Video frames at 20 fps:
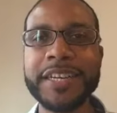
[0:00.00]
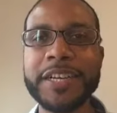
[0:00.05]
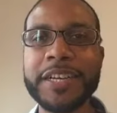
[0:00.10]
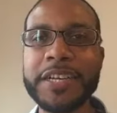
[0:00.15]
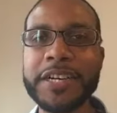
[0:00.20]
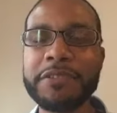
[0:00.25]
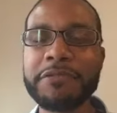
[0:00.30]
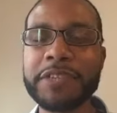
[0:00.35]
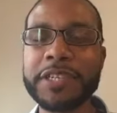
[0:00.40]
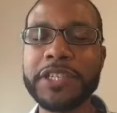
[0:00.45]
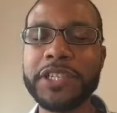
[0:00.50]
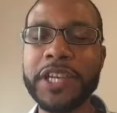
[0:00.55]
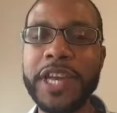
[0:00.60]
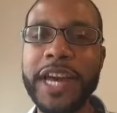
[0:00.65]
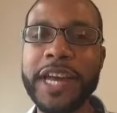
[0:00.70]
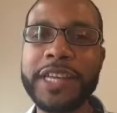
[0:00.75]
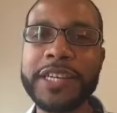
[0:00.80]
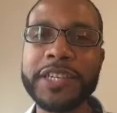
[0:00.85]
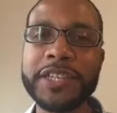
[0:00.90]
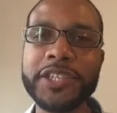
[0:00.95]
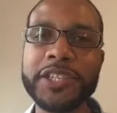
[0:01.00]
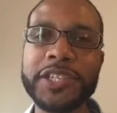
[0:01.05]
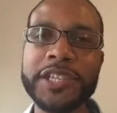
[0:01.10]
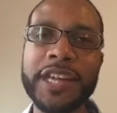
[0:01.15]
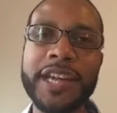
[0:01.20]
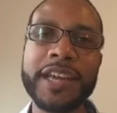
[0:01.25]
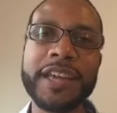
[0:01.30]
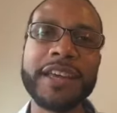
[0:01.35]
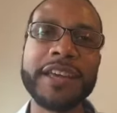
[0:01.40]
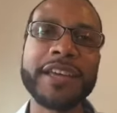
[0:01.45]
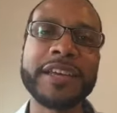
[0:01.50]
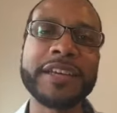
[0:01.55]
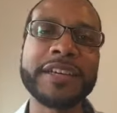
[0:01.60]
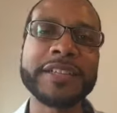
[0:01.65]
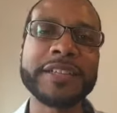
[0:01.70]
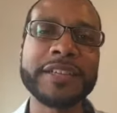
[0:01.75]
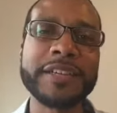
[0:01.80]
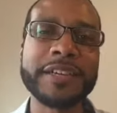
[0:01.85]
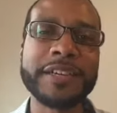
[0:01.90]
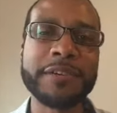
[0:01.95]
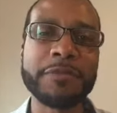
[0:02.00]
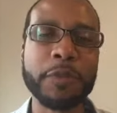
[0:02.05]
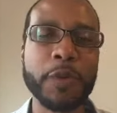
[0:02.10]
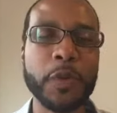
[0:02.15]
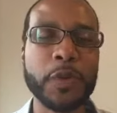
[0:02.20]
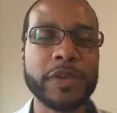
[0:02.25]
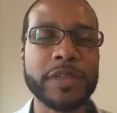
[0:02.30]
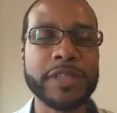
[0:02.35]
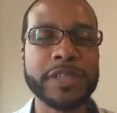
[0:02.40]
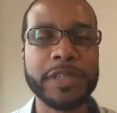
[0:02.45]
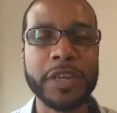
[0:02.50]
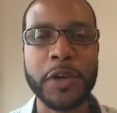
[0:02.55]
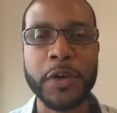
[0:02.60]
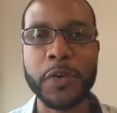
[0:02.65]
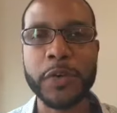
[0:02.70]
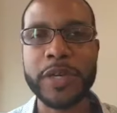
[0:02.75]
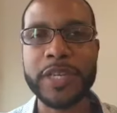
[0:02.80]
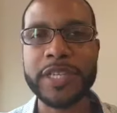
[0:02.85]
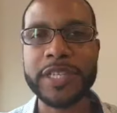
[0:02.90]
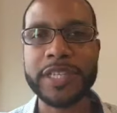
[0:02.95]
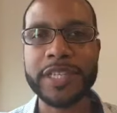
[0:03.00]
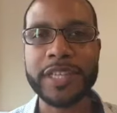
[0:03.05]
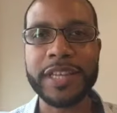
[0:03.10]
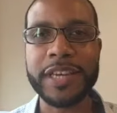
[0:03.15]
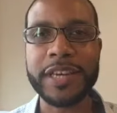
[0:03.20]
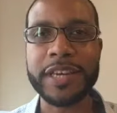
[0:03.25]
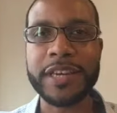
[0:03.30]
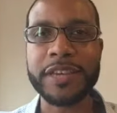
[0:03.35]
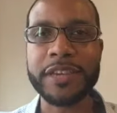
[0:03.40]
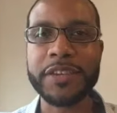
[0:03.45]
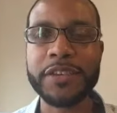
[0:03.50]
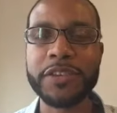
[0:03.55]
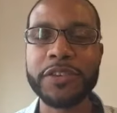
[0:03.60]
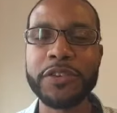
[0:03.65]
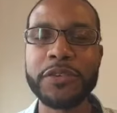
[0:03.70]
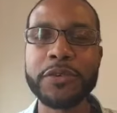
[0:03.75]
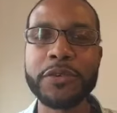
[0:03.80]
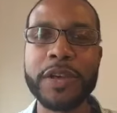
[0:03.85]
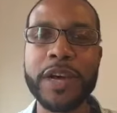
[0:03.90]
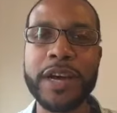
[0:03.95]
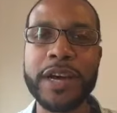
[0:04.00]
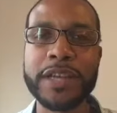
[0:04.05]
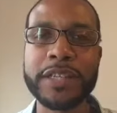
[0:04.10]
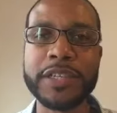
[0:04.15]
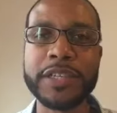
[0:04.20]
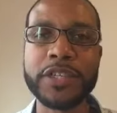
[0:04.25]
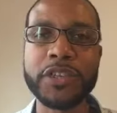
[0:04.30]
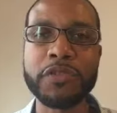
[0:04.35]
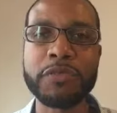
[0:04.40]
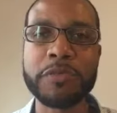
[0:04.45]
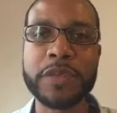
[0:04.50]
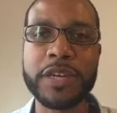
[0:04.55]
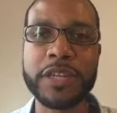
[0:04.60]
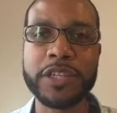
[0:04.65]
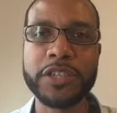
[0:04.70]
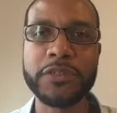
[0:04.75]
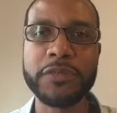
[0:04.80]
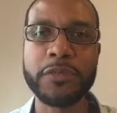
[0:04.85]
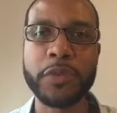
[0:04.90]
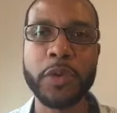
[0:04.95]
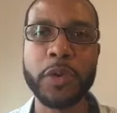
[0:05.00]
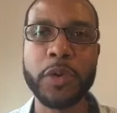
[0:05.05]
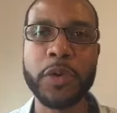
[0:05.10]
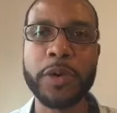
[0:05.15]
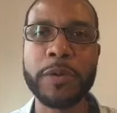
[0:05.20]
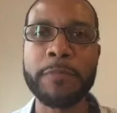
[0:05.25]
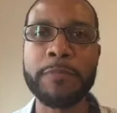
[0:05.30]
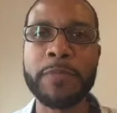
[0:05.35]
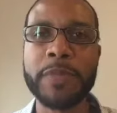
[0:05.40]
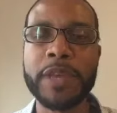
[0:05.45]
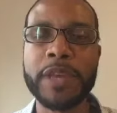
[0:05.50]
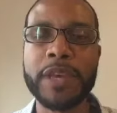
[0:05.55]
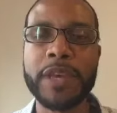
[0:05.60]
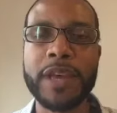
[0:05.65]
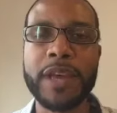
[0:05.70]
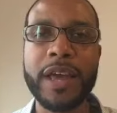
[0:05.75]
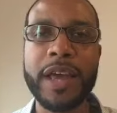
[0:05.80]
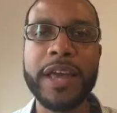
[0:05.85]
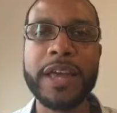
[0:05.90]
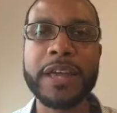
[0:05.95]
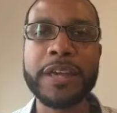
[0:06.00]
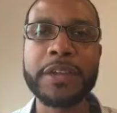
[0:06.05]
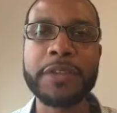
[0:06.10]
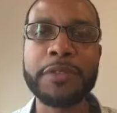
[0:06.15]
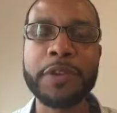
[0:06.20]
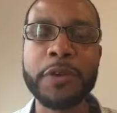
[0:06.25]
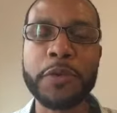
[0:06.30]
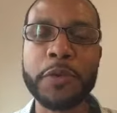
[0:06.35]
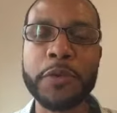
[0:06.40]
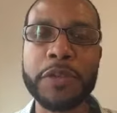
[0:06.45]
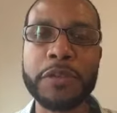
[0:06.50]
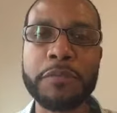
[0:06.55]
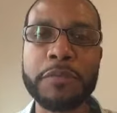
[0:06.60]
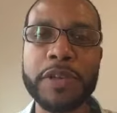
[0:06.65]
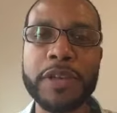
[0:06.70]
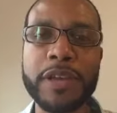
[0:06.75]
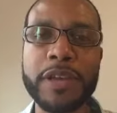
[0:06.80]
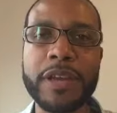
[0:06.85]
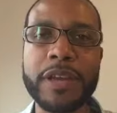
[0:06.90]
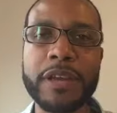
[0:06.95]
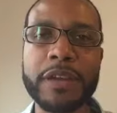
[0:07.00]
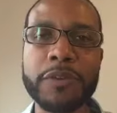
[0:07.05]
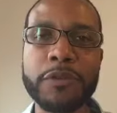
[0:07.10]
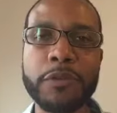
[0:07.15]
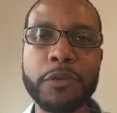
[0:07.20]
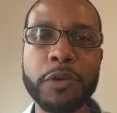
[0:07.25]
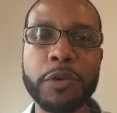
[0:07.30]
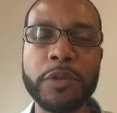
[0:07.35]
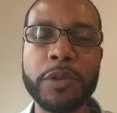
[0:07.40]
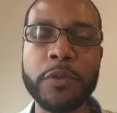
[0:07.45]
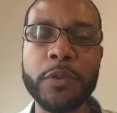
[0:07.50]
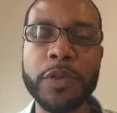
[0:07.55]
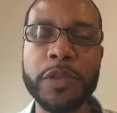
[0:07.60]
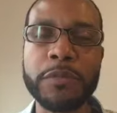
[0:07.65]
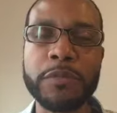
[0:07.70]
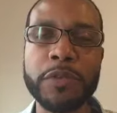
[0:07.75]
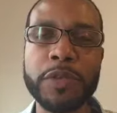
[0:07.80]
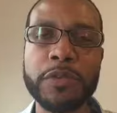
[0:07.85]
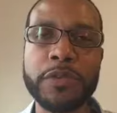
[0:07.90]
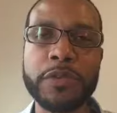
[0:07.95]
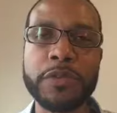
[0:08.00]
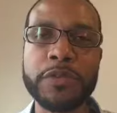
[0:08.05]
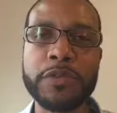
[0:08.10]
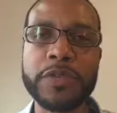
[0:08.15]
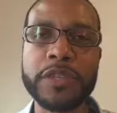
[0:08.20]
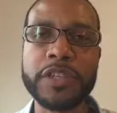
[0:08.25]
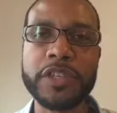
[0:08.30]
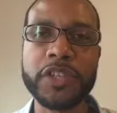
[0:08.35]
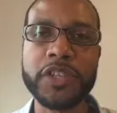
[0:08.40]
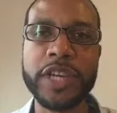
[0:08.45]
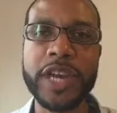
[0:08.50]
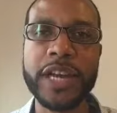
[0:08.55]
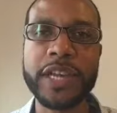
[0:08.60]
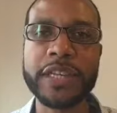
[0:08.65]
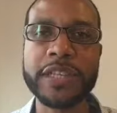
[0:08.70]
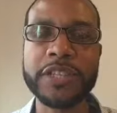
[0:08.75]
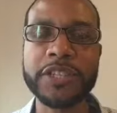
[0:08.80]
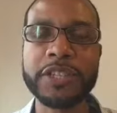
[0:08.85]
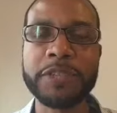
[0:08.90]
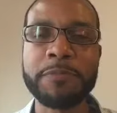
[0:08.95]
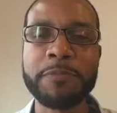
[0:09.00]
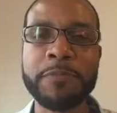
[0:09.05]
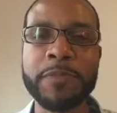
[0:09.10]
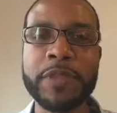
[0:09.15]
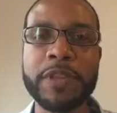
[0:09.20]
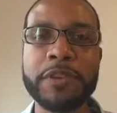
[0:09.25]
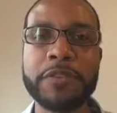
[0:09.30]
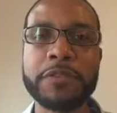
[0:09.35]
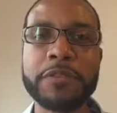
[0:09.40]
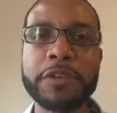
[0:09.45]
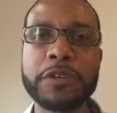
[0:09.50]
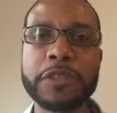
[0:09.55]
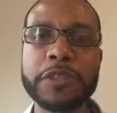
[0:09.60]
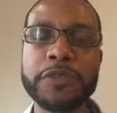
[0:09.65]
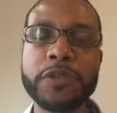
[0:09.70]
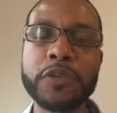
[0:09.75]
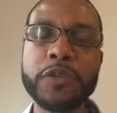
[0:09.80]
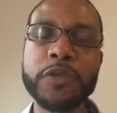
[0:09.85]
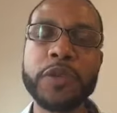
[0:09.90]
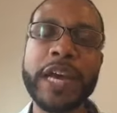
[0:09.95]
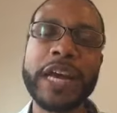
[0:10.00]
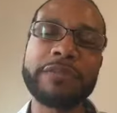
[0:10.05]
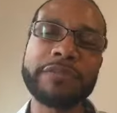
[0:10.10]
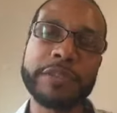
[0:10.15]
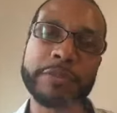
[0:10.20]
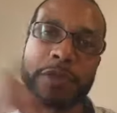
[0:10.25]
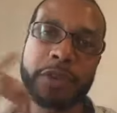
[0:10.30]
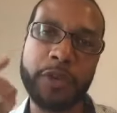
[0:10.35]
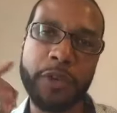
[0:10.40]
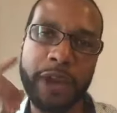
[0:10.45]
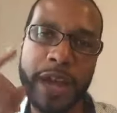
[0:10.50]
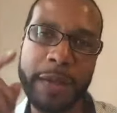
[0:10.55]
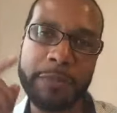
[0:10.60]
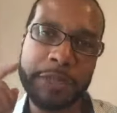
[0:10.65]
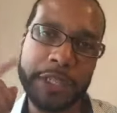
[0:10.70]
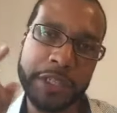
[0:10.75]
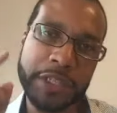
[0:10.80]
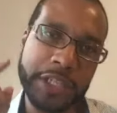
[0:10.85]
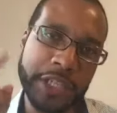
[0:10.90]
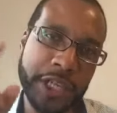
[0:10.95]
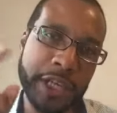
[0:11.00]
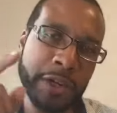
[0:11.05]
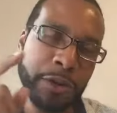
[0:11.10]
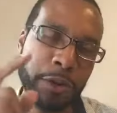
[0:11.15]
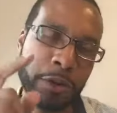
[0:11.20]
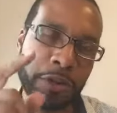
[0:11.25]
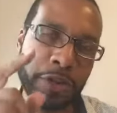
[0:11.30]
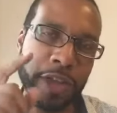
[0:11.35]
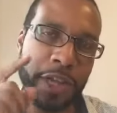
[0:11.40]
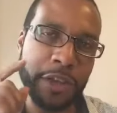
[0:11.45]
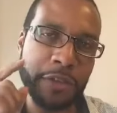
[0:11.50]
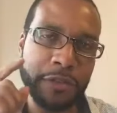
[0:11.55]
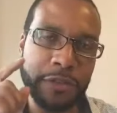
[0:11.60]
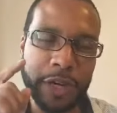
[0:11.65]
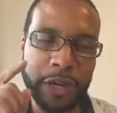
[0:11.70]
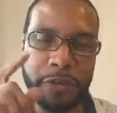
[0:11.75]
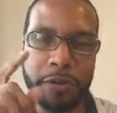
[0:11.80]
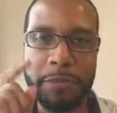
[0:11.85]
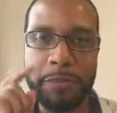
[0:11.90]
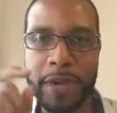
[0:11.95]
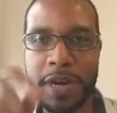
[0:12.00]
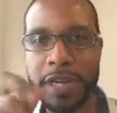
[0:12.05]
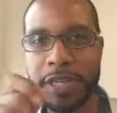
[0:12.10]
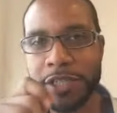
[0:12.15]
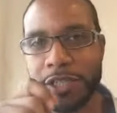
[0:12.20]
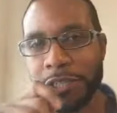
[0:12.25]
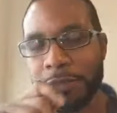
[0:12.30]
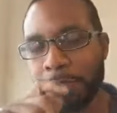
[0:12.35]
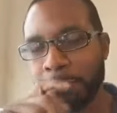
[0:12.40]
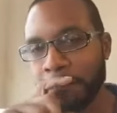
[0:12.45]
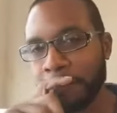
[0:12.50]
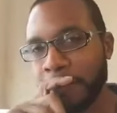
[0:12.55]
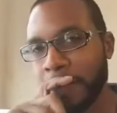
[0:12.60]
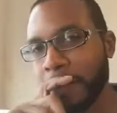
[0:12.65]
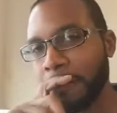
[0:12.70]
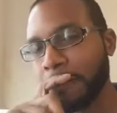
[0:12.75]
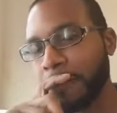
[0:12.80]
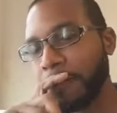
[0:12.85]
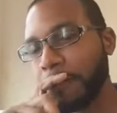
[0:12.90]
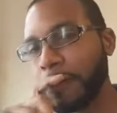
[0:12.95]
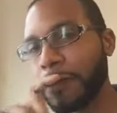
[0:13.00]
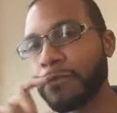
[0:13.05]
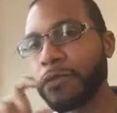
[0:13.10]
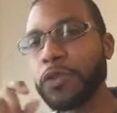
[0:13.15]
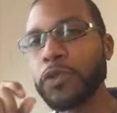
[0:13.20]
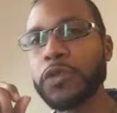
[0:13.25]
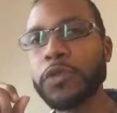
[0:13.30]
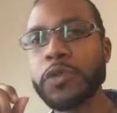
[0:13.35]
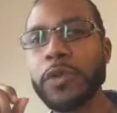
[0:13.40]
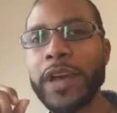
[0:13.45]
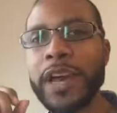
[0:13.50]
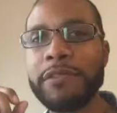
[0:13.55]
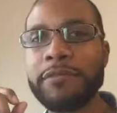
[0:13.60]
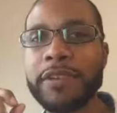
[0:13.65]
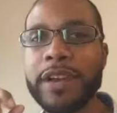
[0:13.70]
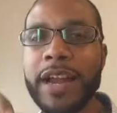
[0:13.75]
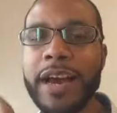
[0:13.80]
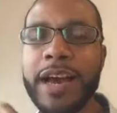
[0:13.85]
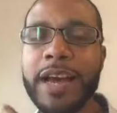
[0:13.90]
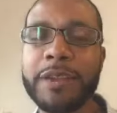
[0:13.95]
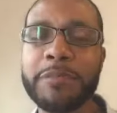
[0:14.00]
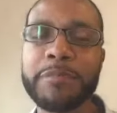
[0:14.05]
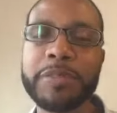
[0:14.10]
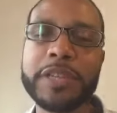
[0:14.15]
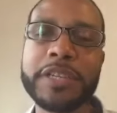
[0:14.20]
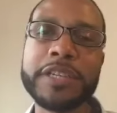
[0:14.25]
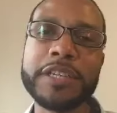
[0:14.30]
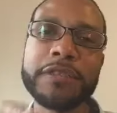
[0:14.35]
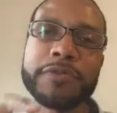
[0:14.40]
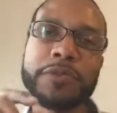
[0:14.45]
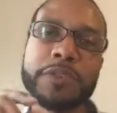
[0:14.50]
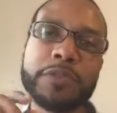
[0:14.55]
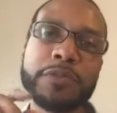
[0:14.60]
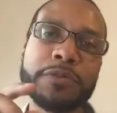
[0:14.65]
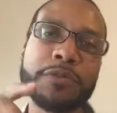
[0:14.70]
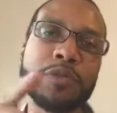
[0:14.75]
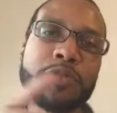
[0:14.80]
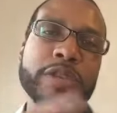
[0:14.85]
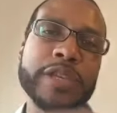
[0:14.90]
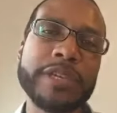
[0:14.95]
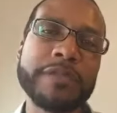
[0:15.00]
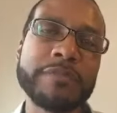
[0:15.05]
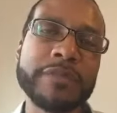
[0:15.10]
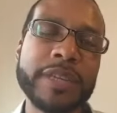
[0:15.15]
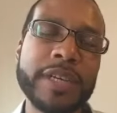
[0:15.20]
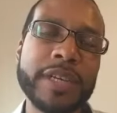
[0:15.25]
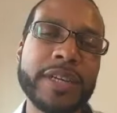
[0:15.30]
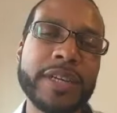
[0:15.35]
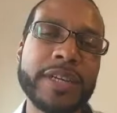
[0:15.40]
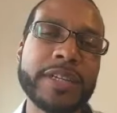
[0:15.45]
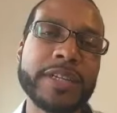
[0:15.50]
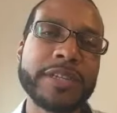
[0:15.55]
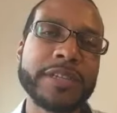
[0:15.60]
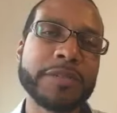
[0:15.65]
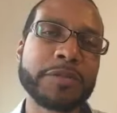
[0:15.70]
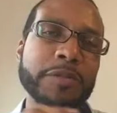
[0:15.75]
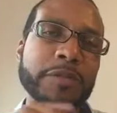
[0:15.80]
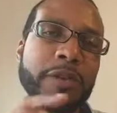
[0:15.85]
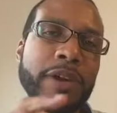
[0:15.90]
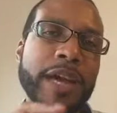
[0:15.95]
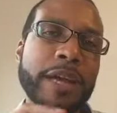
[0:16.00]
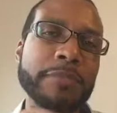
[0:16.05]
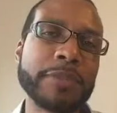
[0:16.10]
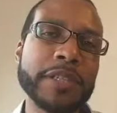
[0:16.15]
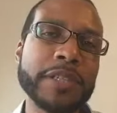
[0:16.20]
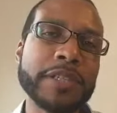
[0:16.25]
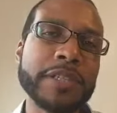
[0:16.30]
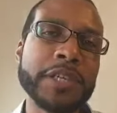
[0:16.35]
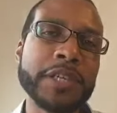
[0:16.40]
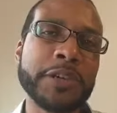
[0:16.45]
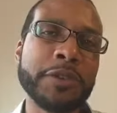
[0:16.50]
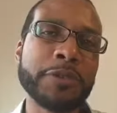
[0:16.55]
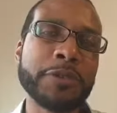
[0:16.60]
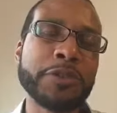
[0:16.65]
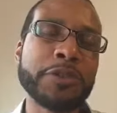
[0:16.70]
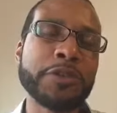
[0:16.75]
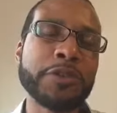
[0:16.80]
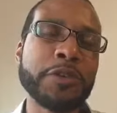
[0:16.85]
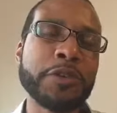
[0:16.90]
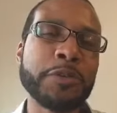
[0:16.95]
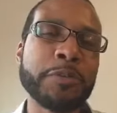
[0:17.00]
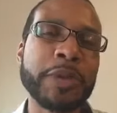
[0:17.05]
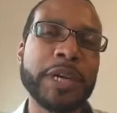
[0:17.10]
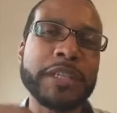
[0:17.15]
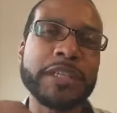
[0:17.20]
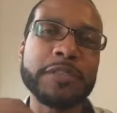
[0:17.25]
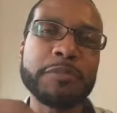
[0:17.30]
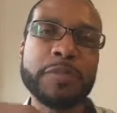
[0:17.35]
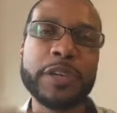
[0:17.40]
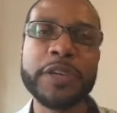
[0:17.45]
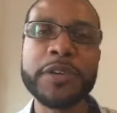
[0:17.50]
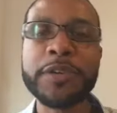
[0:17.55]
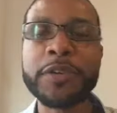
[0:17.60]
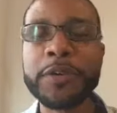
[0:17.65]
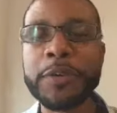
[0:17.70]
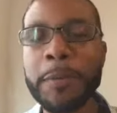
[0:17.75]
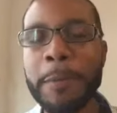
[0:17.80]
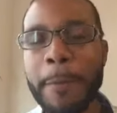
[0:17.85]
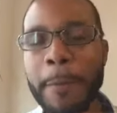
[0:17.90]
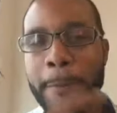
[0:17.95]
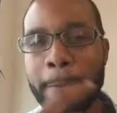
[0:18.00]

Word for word: of the challenge. And of course, as always, thank you guys so much for hanging in there with me and rolling with me through this challenge. For those of you who have subscribed to the channel, thank you very much. For those of you who have not, please feel free to subscribe to the channel. You know my spiel.